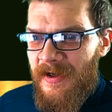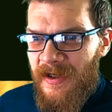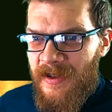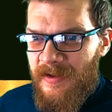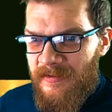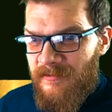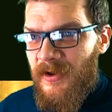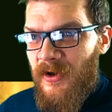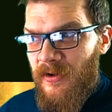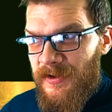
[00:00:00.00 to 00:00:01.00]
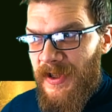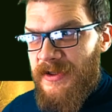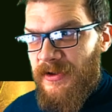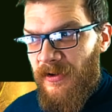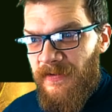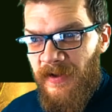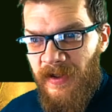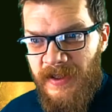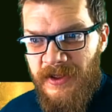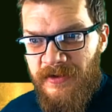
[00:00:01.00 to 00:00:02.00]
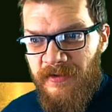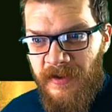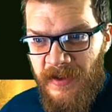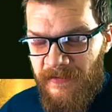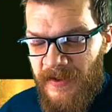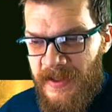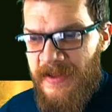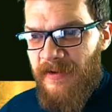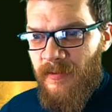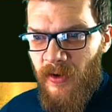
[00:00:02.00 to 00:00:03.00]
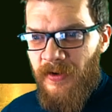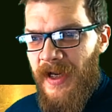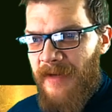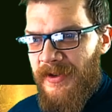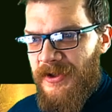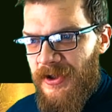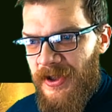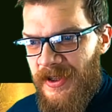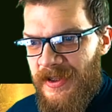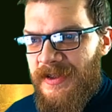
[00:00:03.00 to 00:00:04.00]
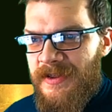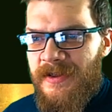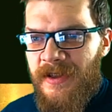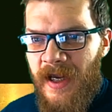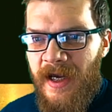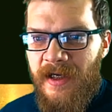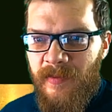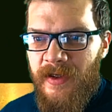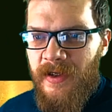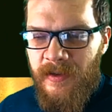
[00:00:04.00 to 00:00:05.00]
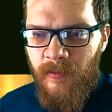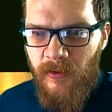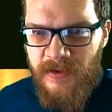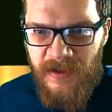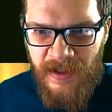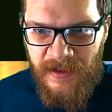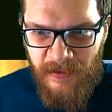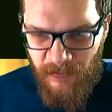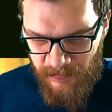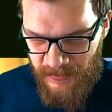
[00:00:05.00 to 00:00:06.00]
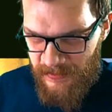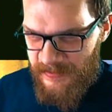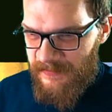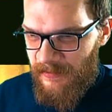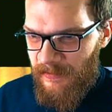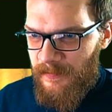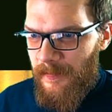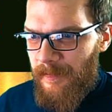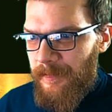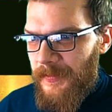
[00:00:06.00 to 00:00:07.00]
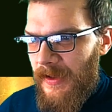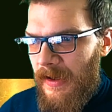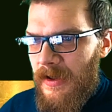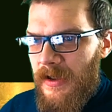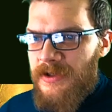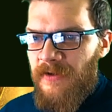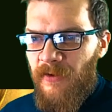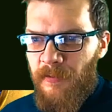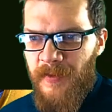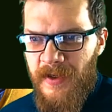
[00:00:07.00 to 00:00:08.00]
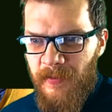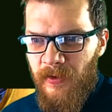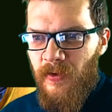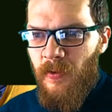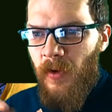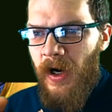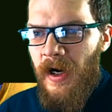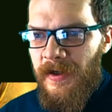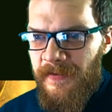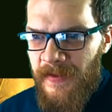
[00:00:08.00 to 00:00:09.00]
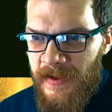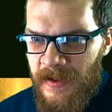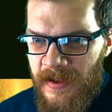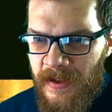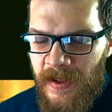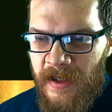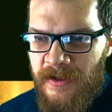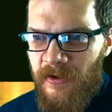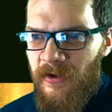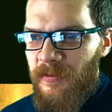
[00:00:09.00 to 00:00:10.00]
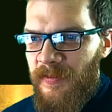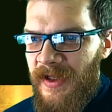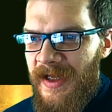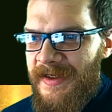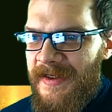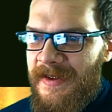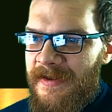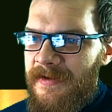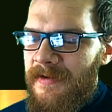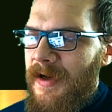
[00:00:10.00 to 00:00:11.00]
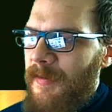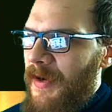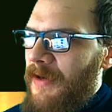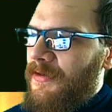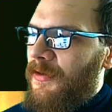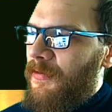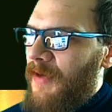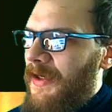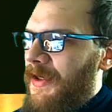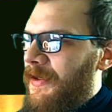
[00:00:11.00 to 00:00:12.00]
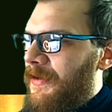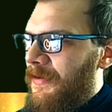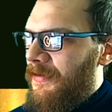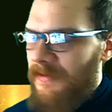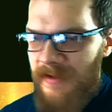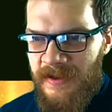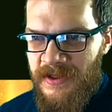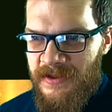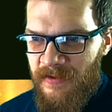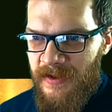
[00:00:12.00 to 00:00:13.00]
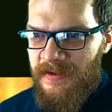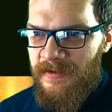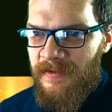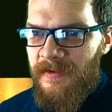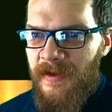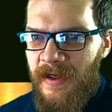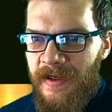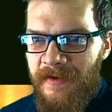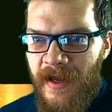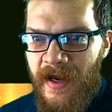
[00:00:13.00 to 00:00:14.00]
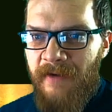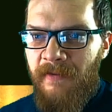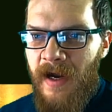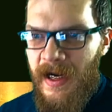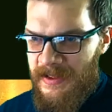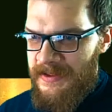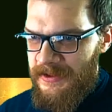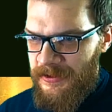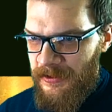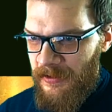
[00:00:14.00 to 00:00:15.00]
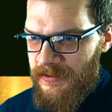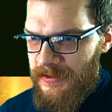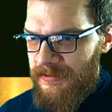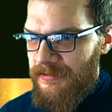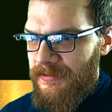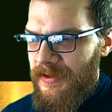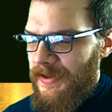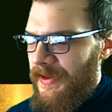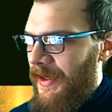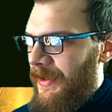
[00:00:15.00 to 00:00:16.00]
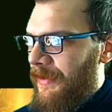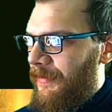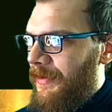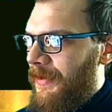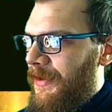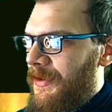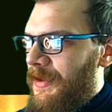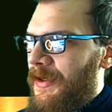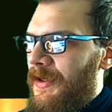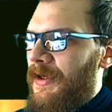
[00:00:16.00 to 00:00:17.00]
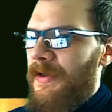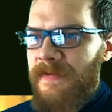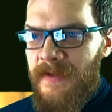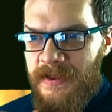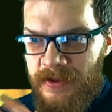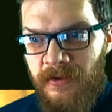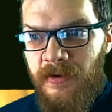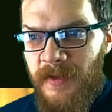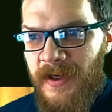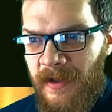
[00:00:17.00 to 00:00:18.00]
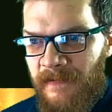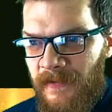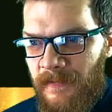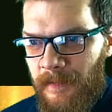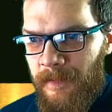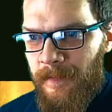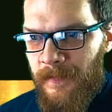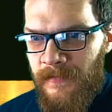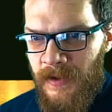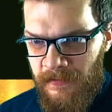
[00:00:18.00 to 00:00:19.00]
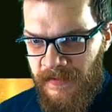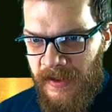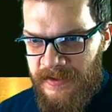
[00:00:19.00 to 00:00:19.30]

in context of a Legends run, giving even more damage is, can be, and most likely will be useful. So for people who are thinking and are planning about running Legends run and have access to Ghost at a high level, this could be helpful. Those are the